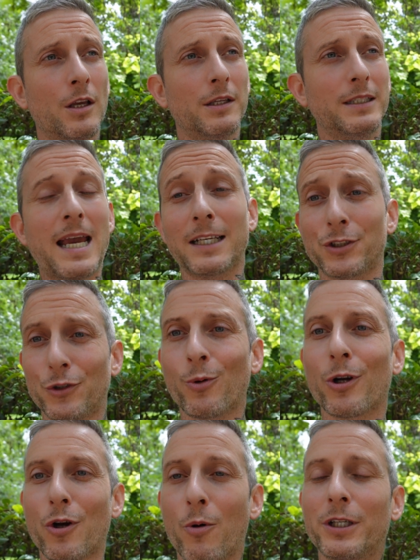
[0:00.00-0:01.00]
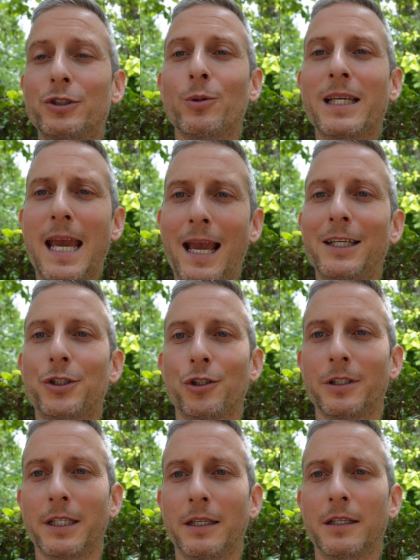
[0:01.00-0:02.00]
yes, you are going to
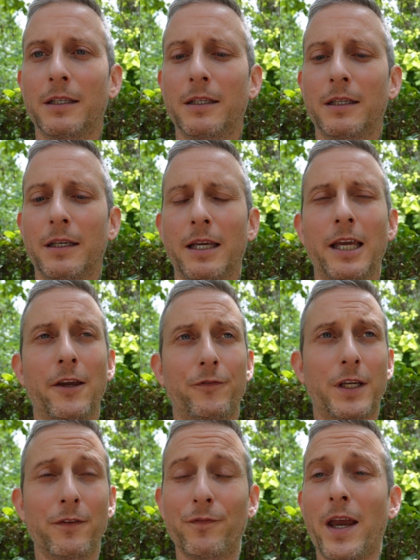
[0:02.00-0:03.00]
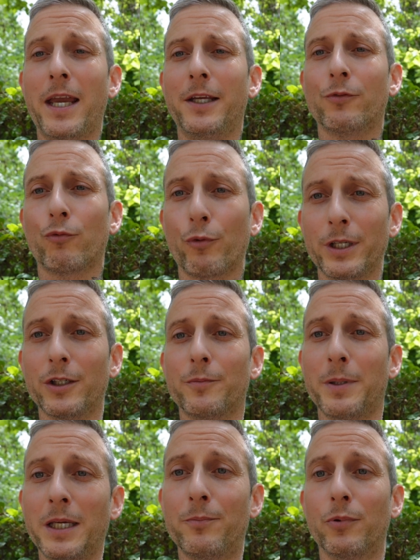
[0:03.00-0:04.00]
occasionally, if conveying real
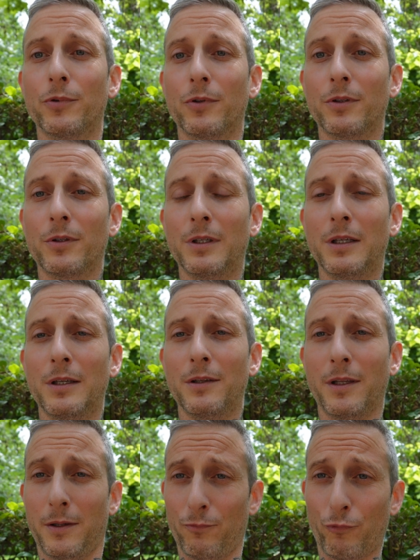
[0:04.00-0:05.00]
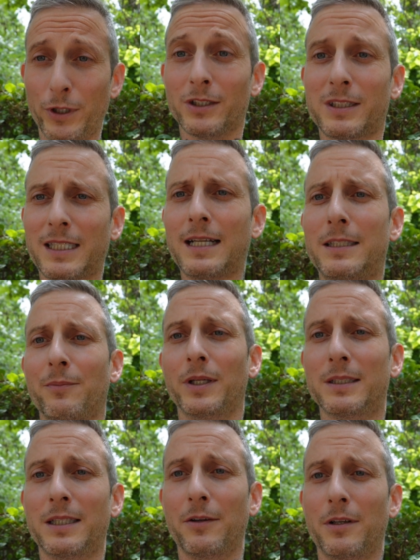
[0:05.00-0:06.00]
people, real
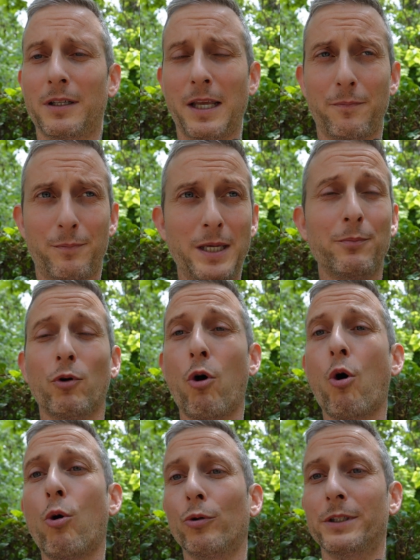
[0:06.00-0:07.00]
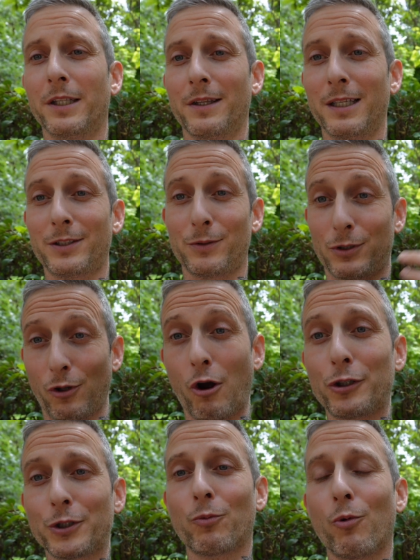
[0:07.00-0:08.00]
sentiments that people hold in this
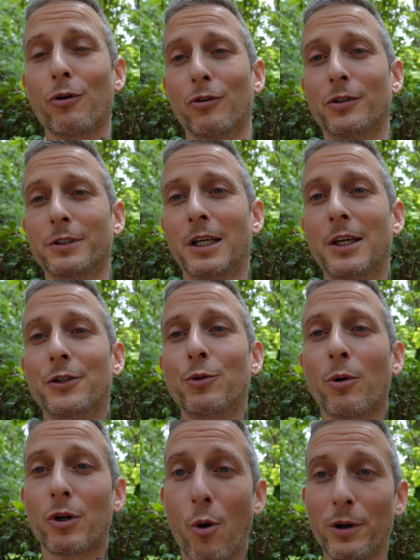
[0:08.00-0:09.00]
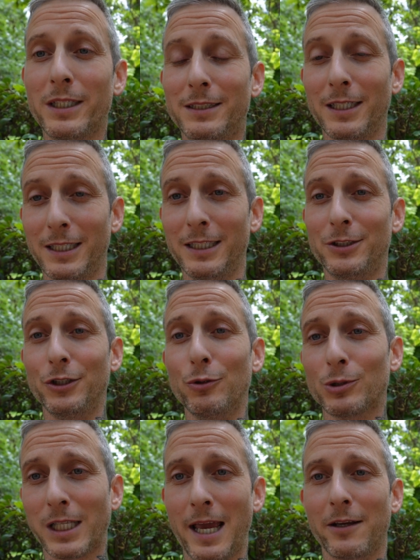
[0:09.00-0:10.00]
larger world, you are going to need to
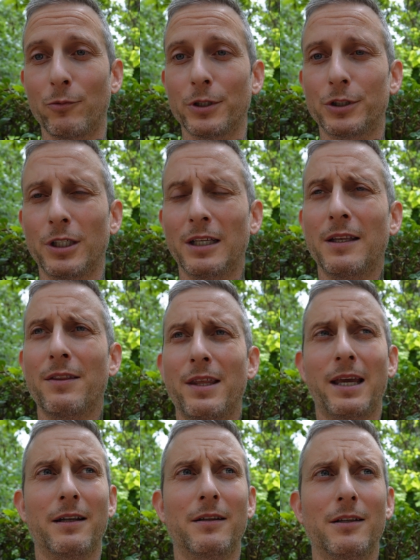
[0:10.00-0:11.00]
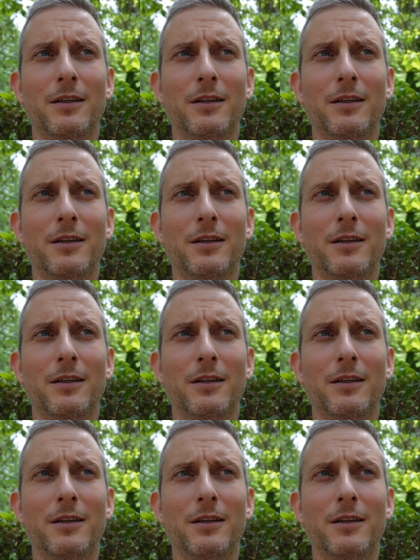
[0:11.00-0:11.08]
use language that